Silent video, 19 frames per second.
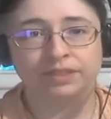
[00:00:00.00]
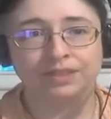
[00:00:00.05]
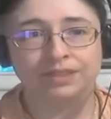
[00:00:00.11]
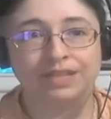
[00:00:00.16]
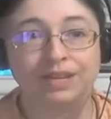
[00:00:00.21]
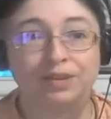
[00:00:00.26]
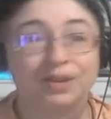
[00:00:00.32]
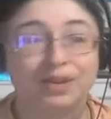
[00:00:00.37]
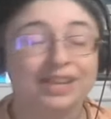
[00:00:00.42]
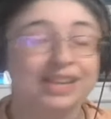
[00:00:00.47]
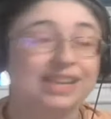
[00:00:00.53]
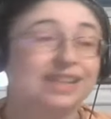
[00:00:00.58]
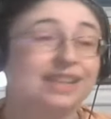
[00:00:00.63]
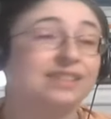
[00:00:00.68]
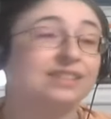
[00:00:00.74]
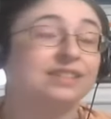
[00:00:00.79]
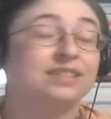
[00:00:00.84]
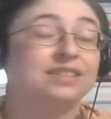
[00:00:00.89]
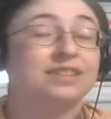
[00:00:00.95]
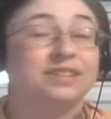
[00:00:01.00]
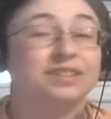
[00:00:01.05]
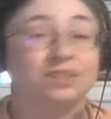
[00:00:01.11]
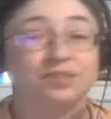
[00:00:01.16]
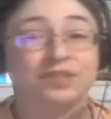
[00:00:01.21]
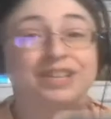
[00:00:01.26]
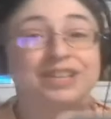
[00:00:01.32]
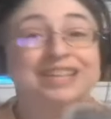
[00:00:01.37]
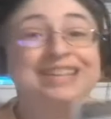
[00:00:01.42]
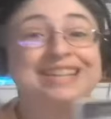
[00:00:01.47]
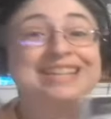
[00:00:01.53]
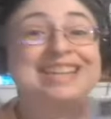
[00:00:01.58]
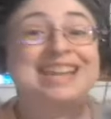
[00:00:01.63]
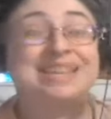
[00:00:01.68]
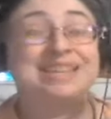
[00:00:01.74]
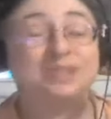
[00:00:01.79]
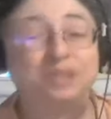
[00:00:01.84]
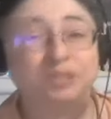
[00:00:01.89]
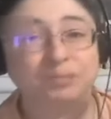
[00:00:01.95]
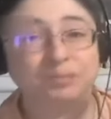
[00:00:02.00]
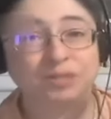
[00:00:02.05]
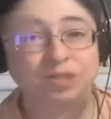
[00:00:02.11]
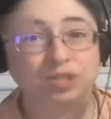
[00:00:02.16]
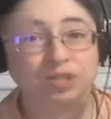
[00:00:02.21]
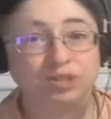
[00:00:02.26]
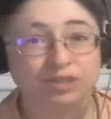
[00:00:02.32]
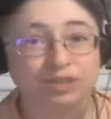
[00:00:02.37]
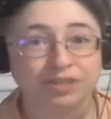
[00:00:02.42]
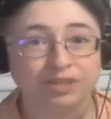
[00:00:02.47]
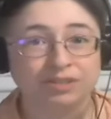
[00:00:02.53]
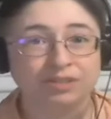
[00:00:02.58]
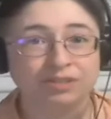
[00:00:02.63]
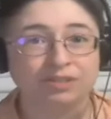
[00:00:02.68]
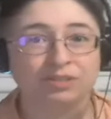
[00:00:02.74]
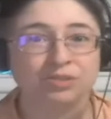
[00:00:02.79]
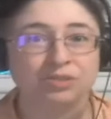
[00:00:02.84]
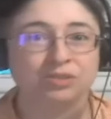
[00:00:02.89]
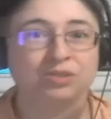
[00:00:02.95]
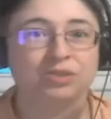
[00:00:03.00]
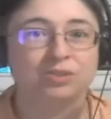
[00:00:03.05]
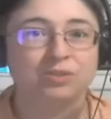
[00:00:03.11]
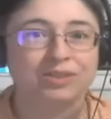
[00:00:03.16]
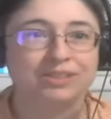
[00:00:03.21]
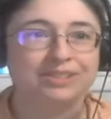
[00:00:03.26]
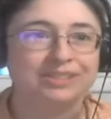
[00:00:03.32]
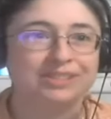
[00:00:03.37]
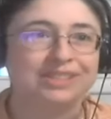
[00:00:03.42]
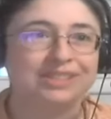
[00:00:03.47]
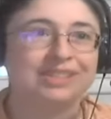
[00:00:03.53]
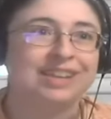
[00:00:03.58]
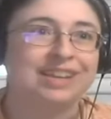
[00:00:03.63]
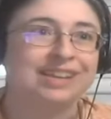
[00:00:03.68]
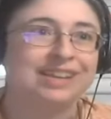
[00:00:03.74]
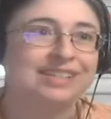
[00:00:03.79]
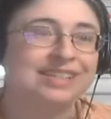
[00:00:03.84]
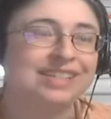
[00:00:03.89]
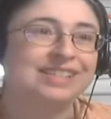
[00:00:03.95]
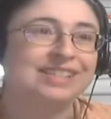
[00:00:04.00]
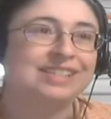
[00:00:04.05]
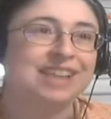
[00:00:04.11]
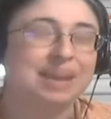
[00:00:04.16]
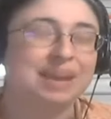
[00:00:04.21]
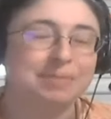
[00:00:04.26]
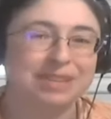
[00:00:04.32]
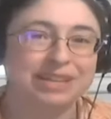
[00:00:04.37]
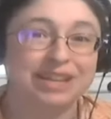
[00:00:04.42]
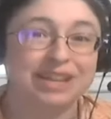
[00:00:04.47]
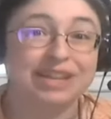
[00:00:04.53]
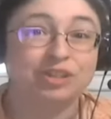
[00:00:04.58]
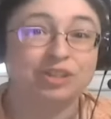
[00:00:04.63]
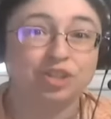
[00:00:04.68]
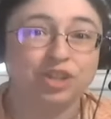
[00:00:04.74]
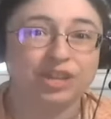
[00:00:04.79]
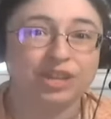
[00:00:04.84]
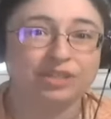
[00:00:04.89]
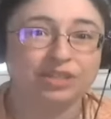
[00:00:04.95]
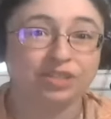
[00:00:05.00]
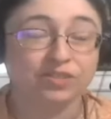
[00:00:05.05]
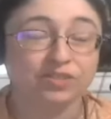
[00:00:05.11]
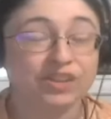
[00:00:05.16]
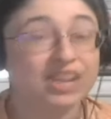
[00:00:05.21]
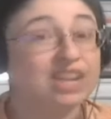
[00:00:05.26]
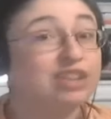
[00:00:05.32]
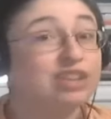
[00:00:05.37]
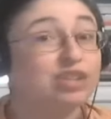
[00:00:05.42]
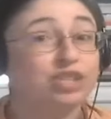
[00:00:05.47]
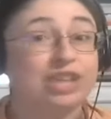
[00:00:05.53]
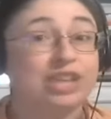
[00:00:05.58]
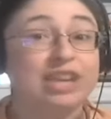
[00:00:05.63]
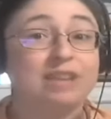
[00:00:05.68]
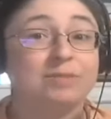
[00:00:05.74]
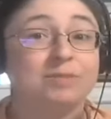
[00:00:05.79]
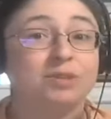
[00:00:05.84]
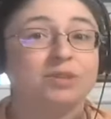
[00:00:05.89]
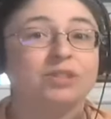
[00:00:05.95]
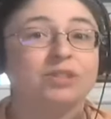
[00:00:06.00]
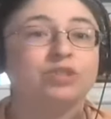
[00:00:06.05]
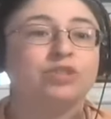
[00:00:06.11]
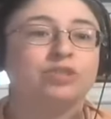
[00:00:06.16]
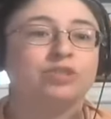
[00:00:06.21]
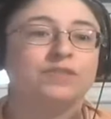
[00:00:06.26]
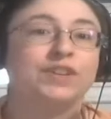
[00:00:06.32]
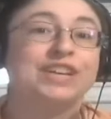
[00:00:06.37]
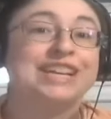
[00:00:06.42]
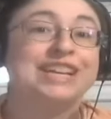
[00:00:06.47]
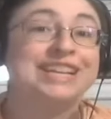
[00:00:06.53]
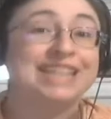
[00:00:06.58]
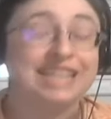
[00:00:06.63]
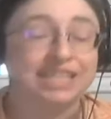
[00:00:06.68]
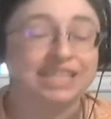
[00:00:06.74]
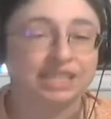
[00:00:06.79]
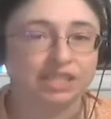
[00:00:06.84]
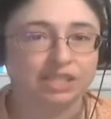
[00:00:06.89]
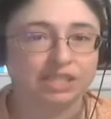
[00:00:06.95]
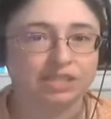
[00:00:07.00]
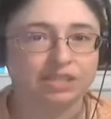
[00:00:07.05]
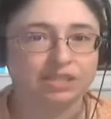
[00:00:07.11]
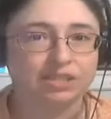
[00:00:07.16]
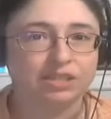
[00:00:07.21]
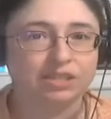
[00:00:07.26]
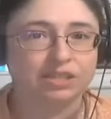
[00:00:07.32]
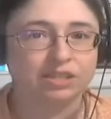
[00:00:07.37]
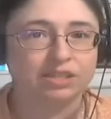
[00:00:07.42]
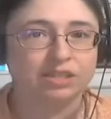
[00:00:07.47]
Now, again, it is very dense material, so it kind of takes time to digest. It's very understandable. It's just very dense.